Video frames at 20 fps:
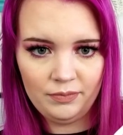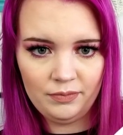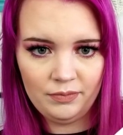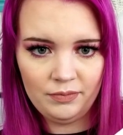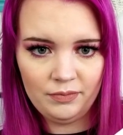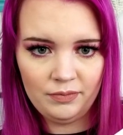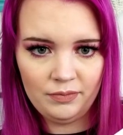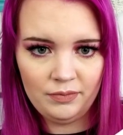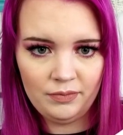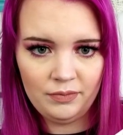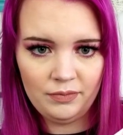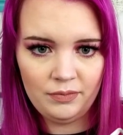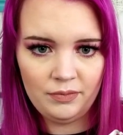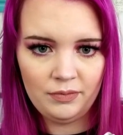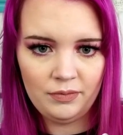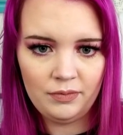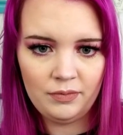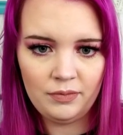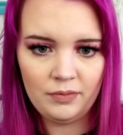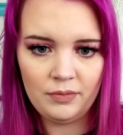
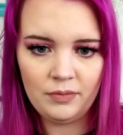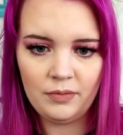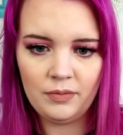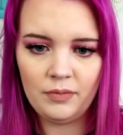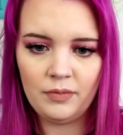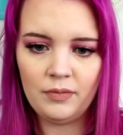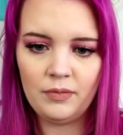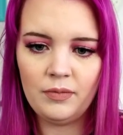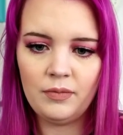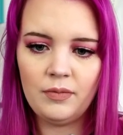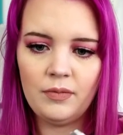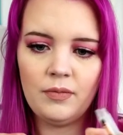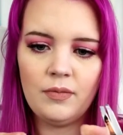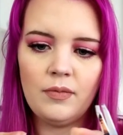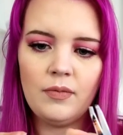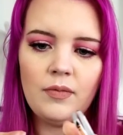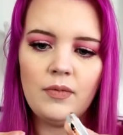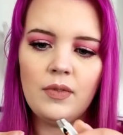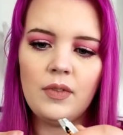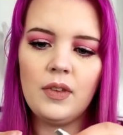
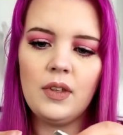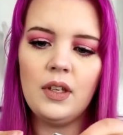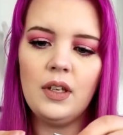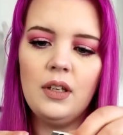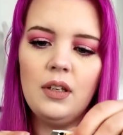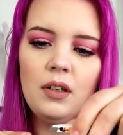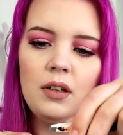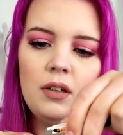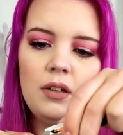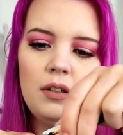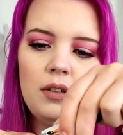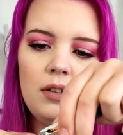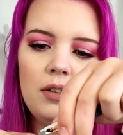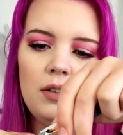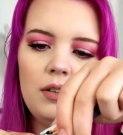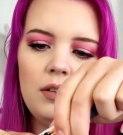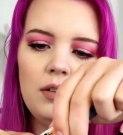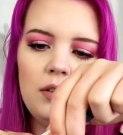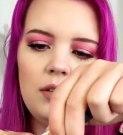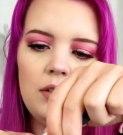
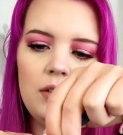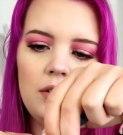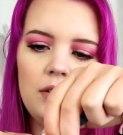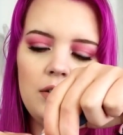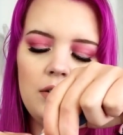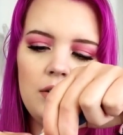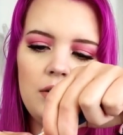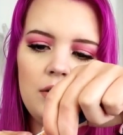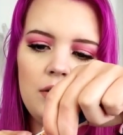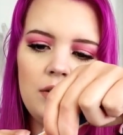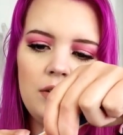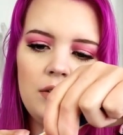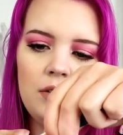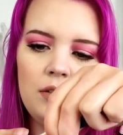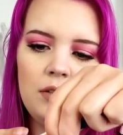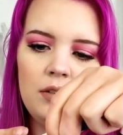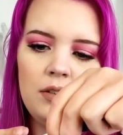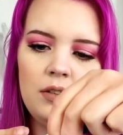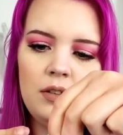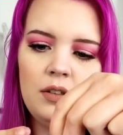
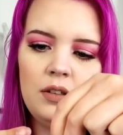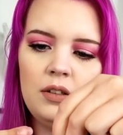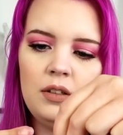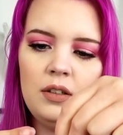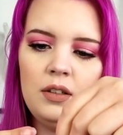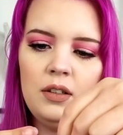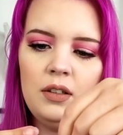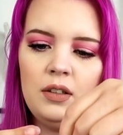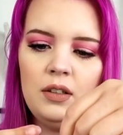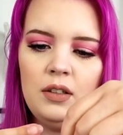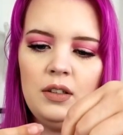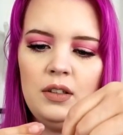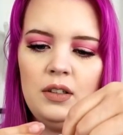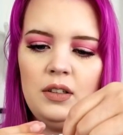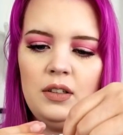Nobody speaks.